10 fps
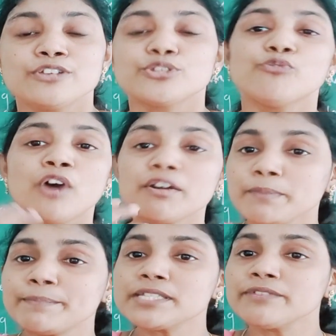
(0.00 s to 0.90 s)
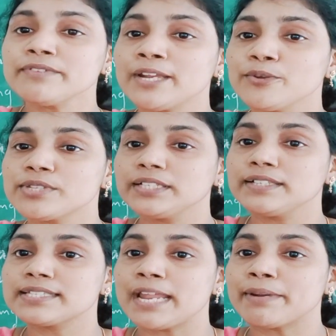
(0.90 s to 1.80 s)
So what purpose we are using
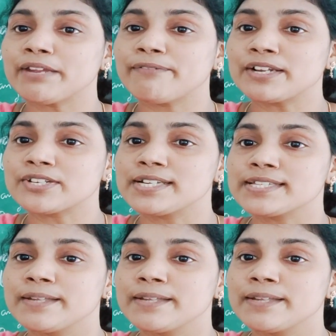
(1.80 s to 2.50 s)
these library functions?